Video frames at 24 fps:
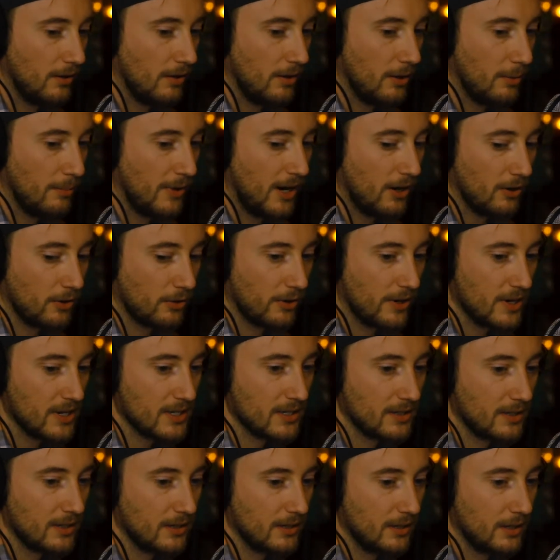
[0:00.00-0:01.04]
about
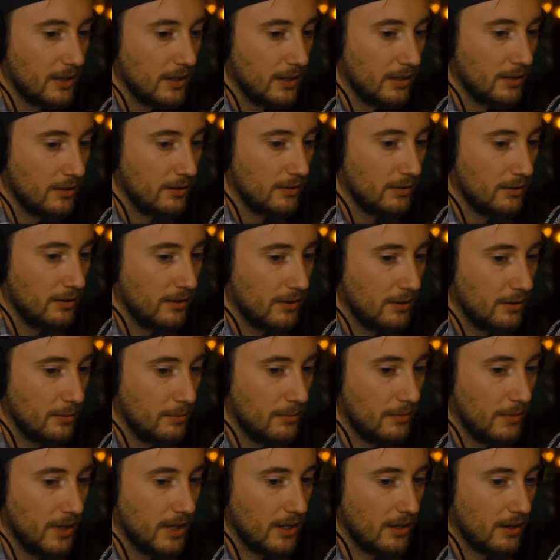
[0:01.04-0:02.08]
Chris and
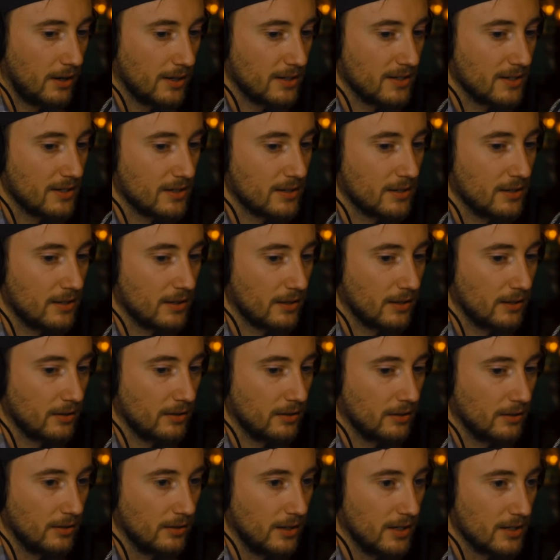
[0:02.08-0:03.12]
being autistic
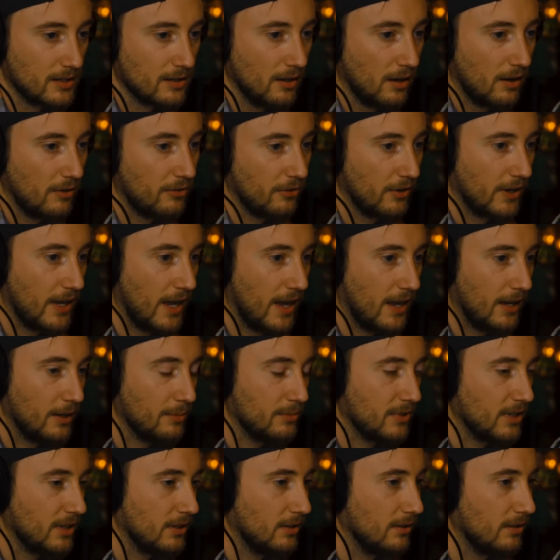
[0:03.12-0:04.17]
and his love for
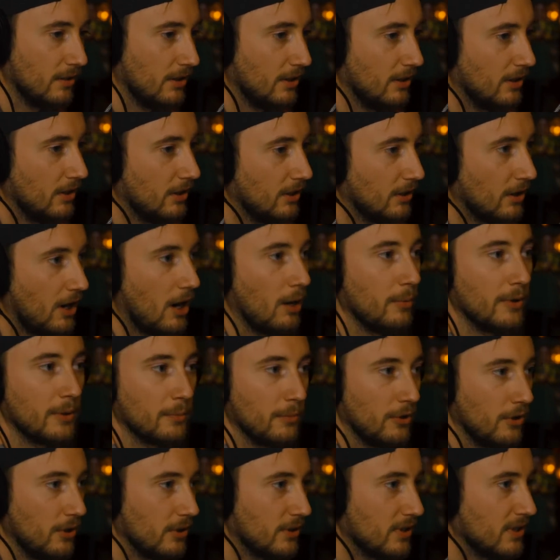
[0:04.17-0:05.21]
games and comic
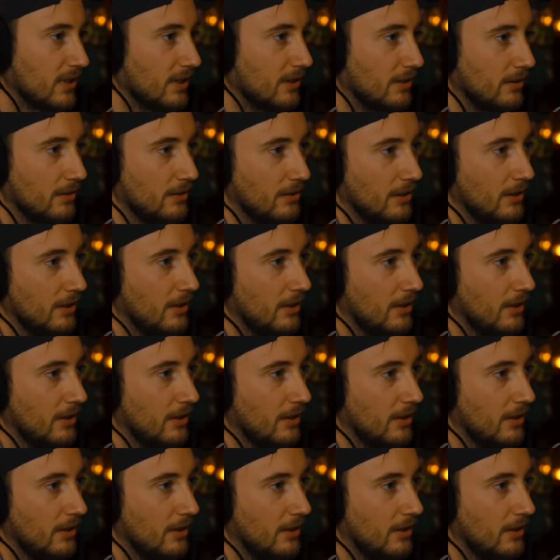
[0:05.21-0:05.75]
books and